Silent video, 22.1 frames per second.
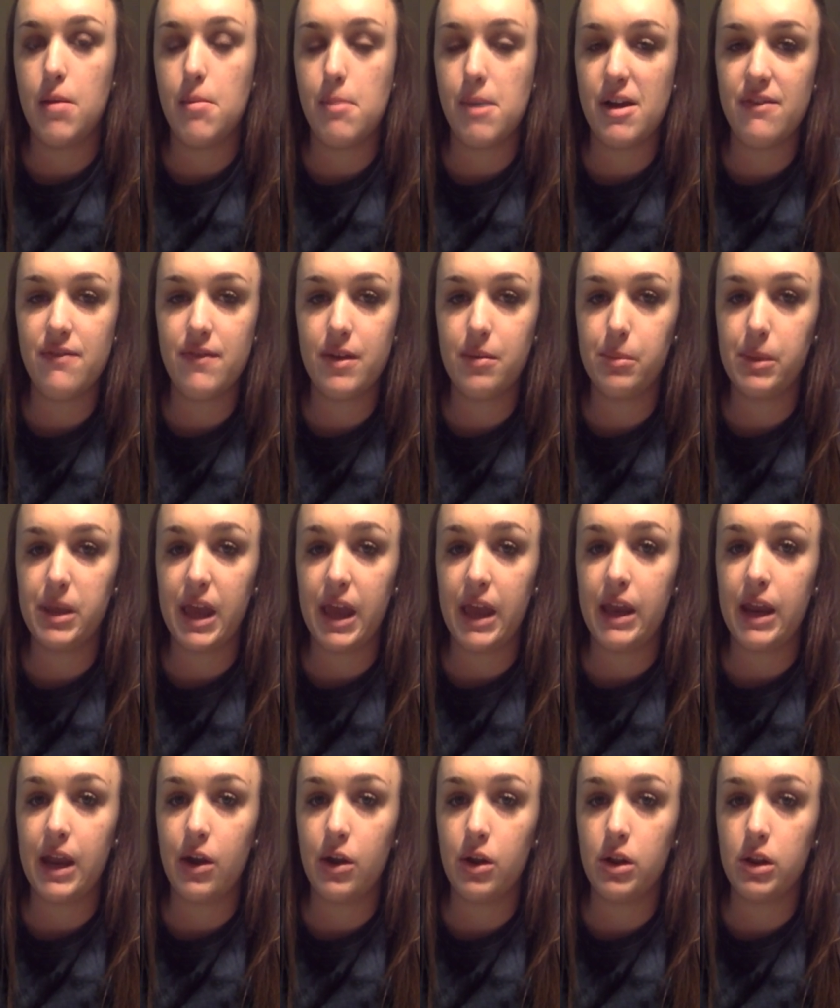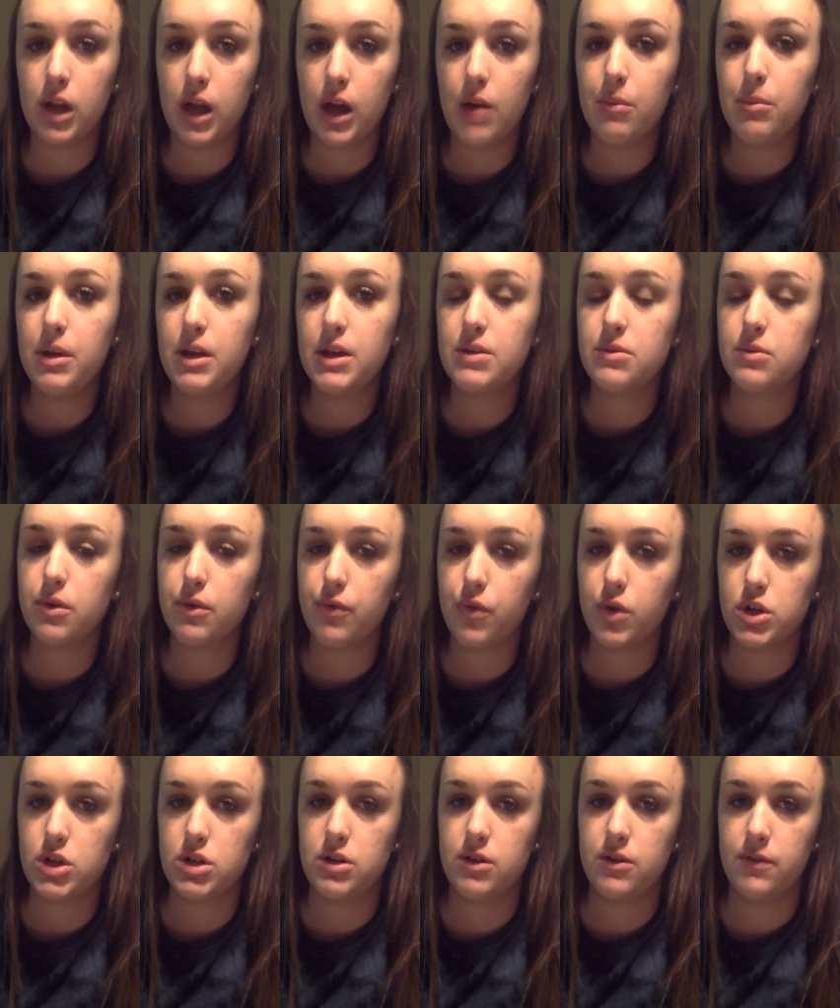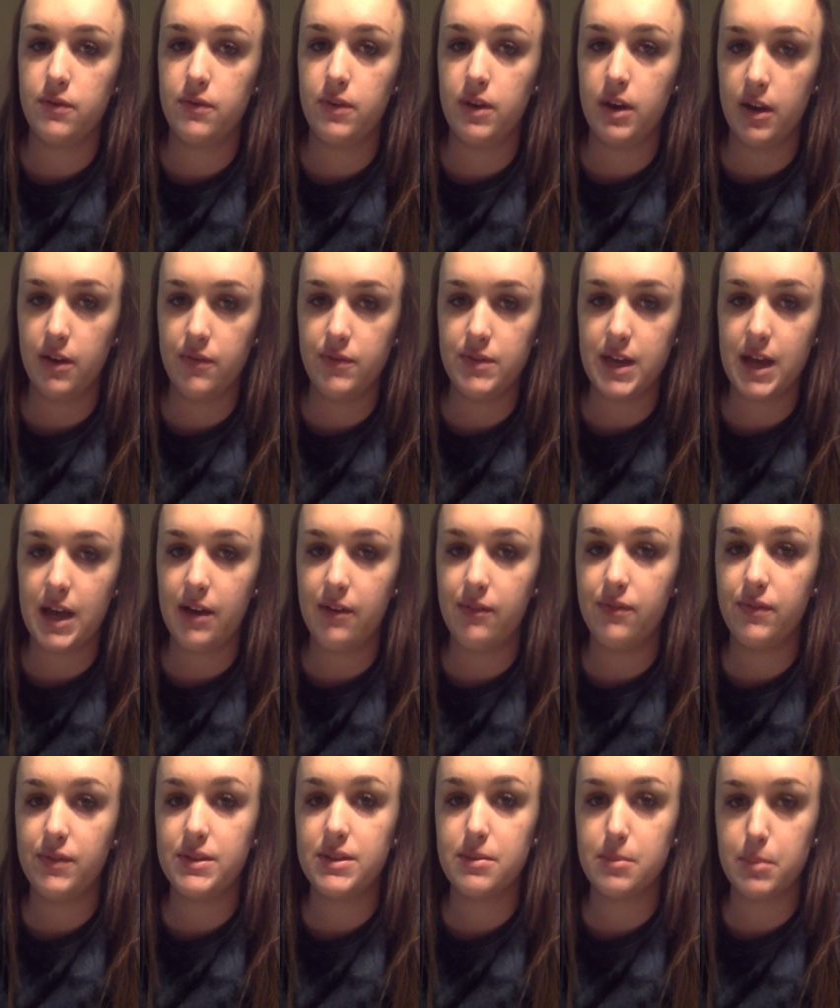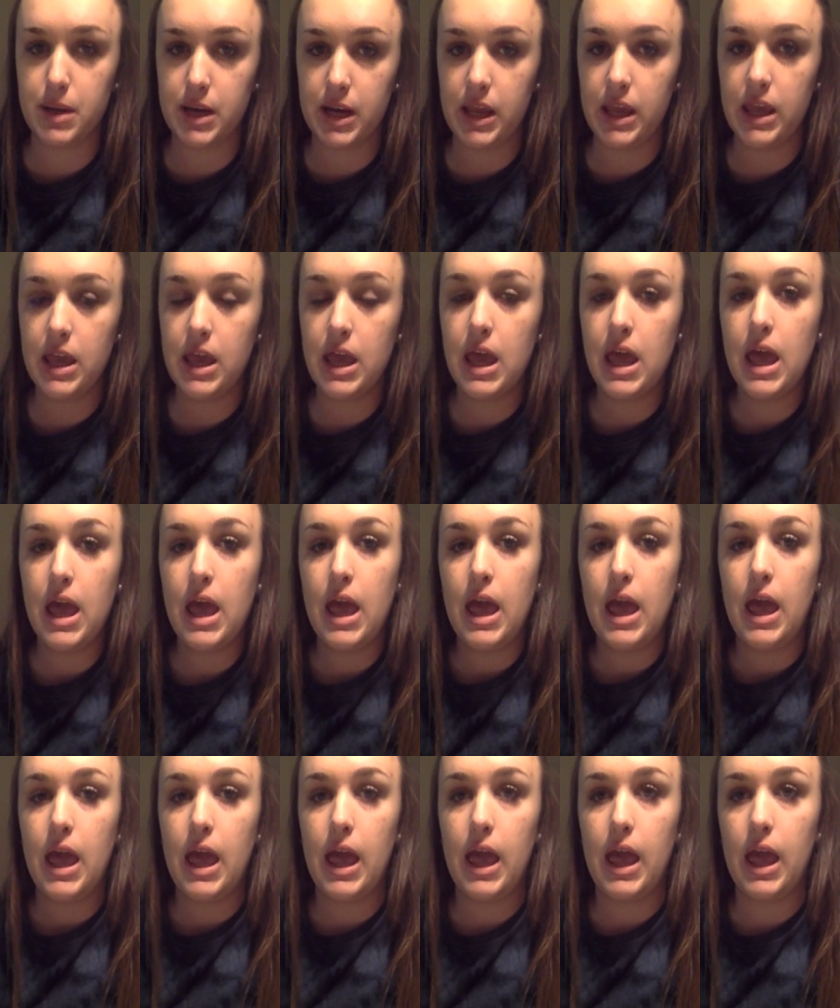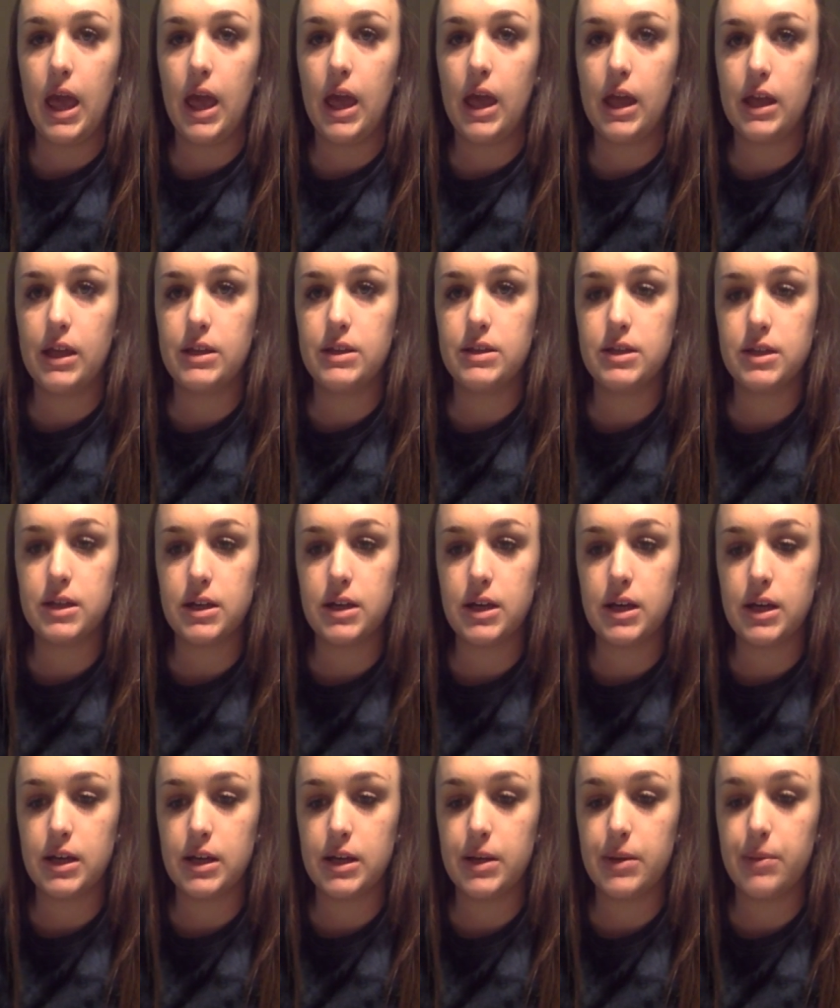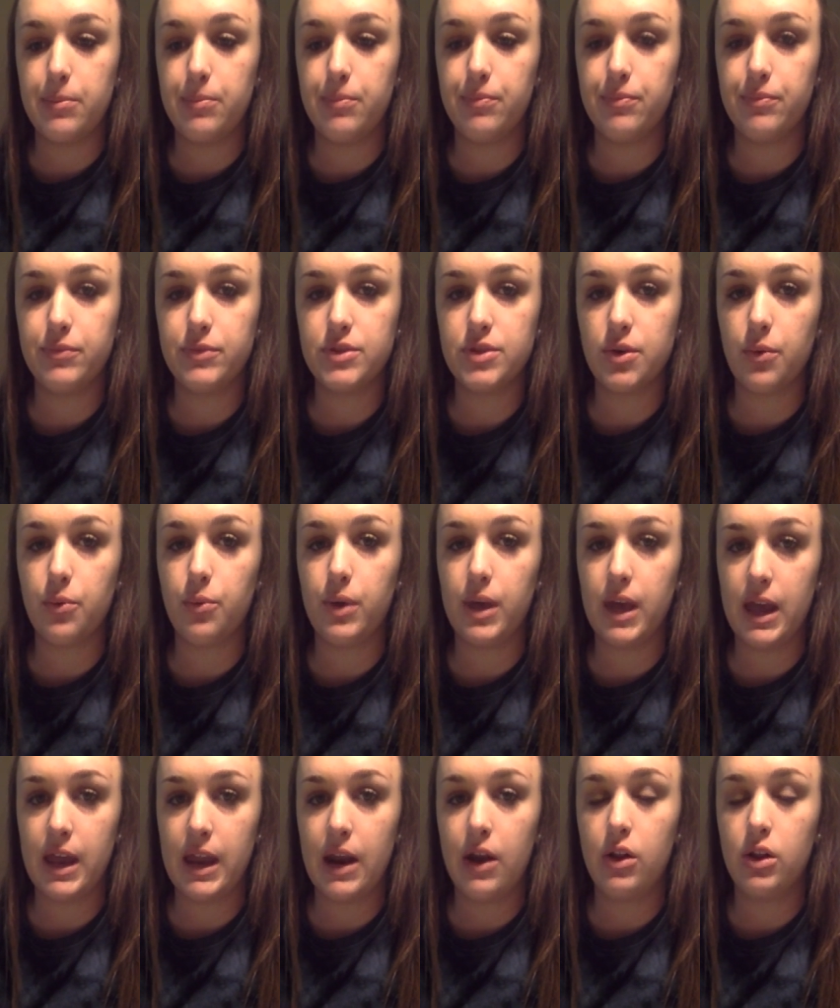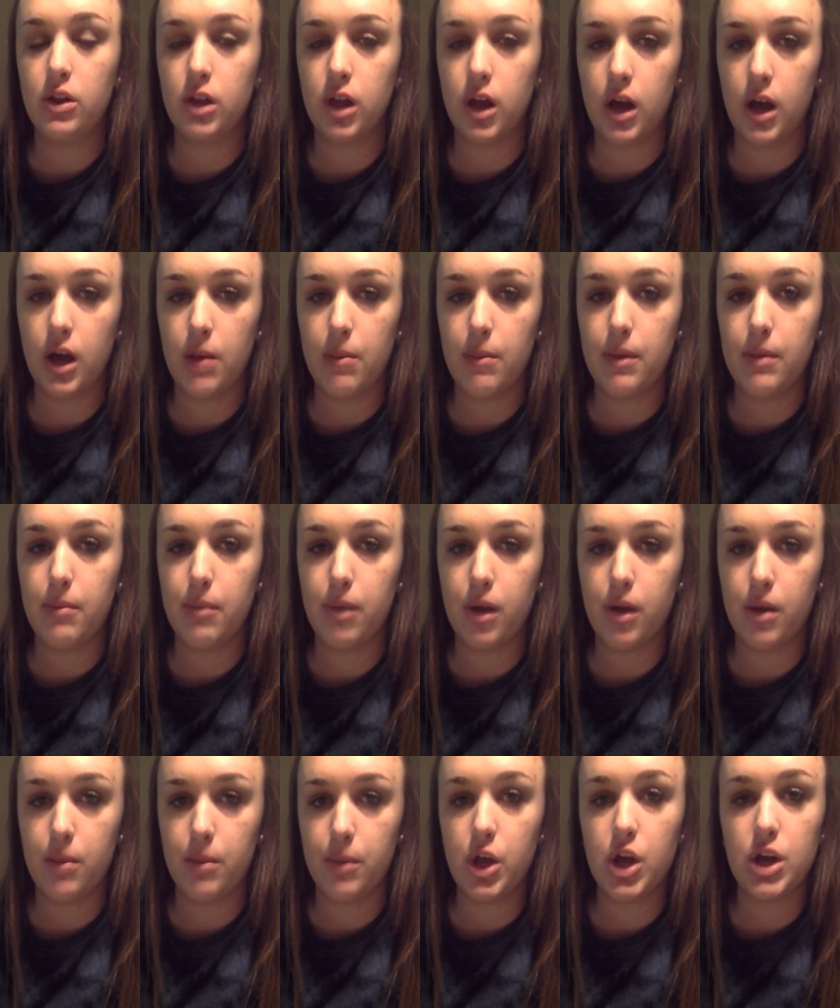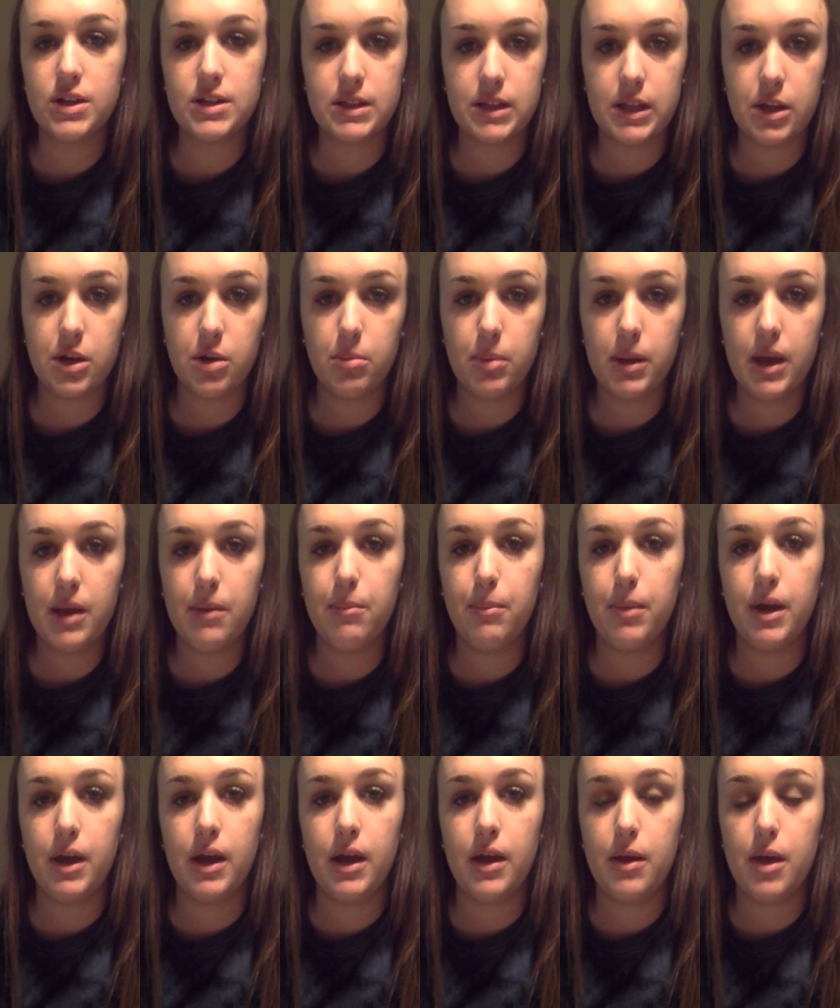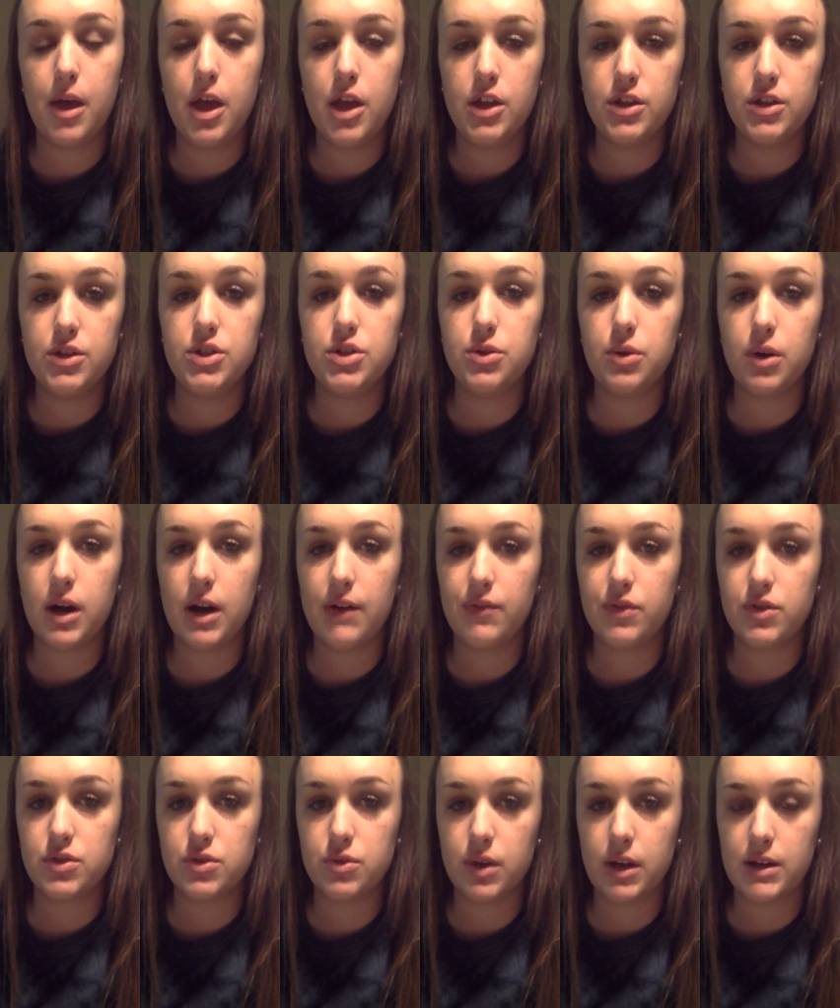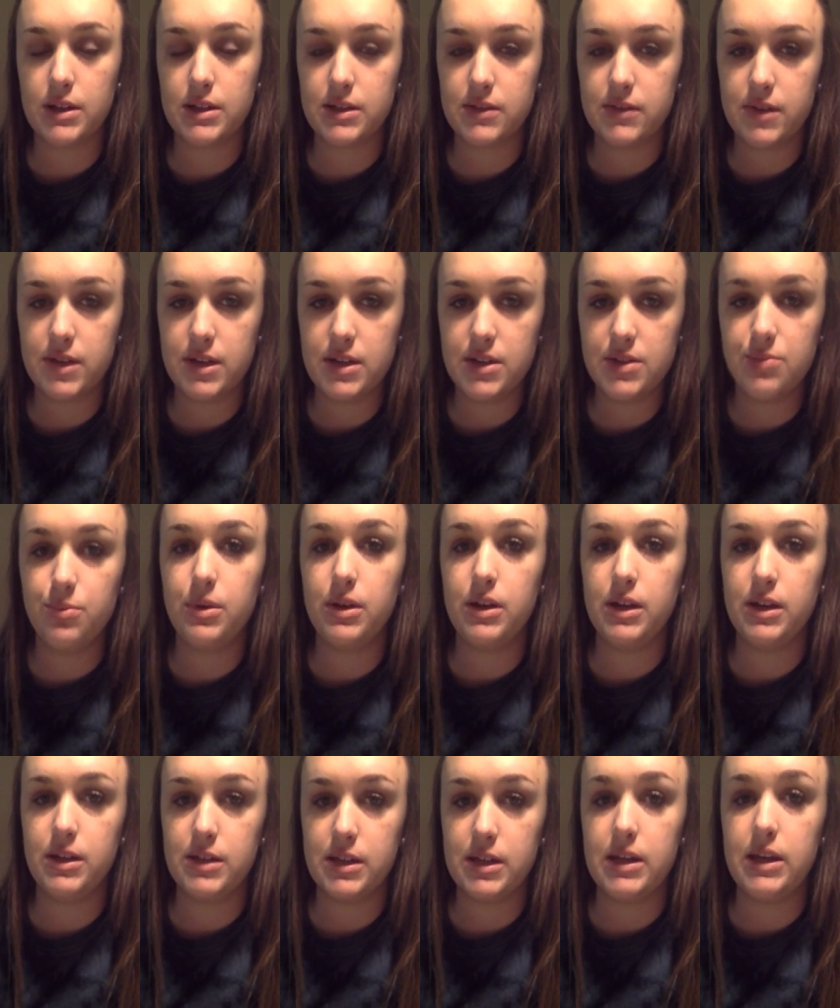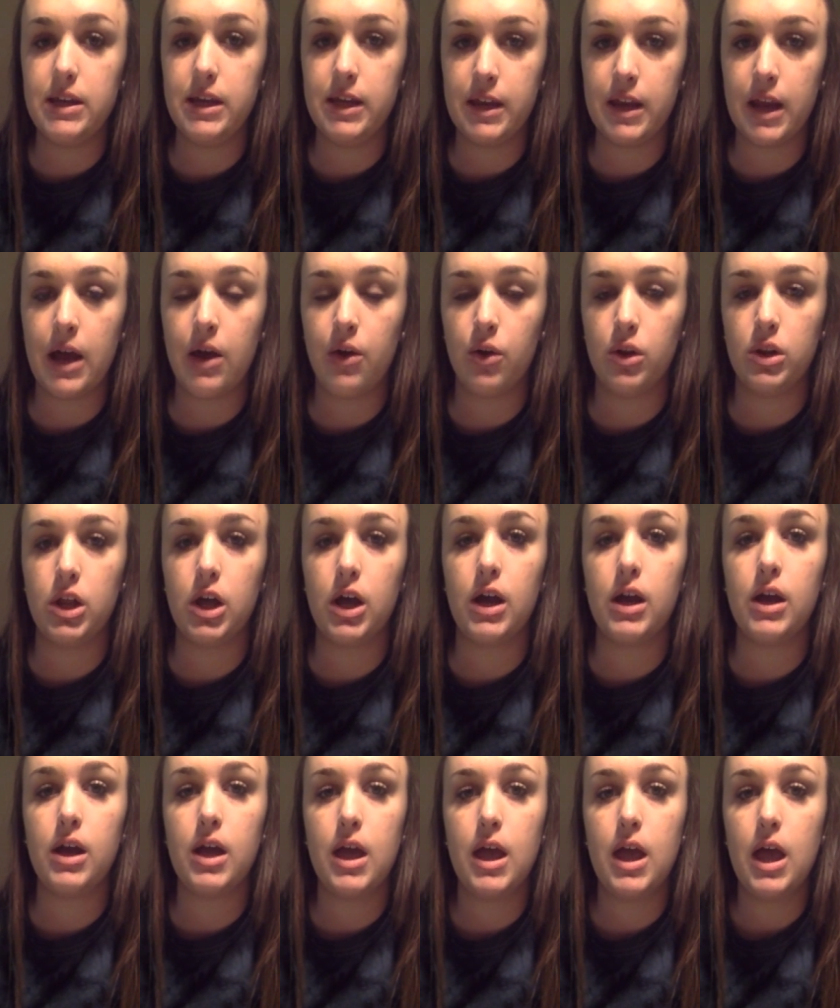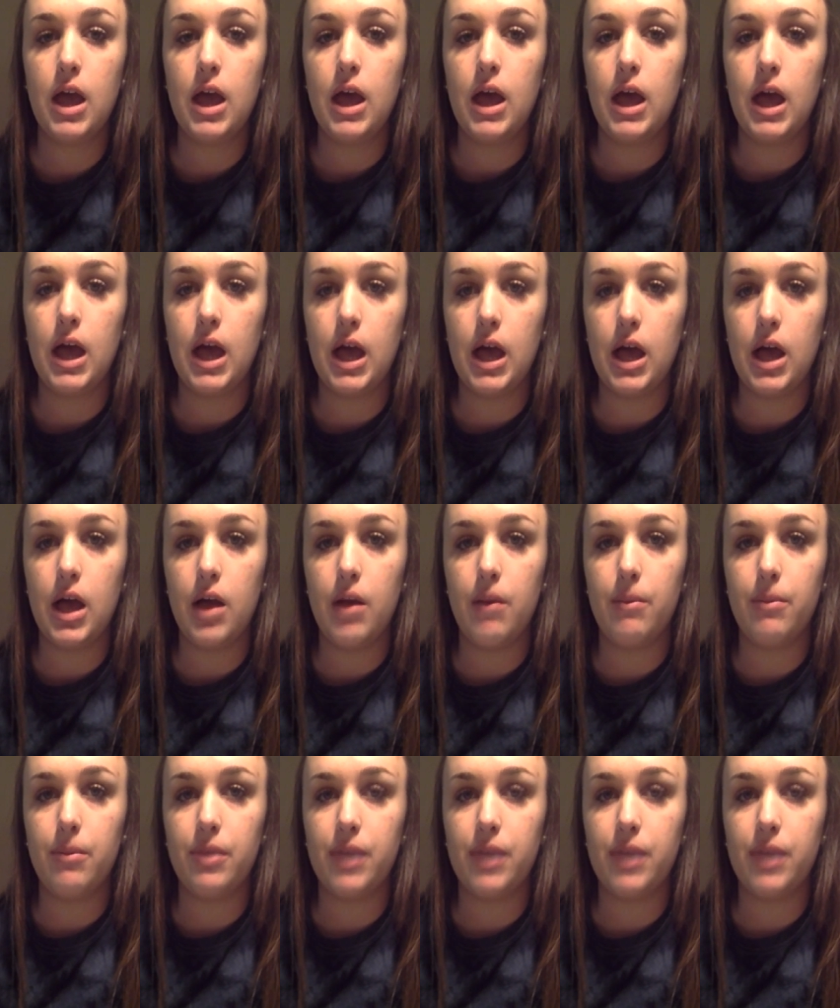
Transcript: My family ate out a lot because we were fortunate enough to have some money, and so we ate out a lot. My mom cooked a little bit, but due to our after-school activities, we did eat out a lot.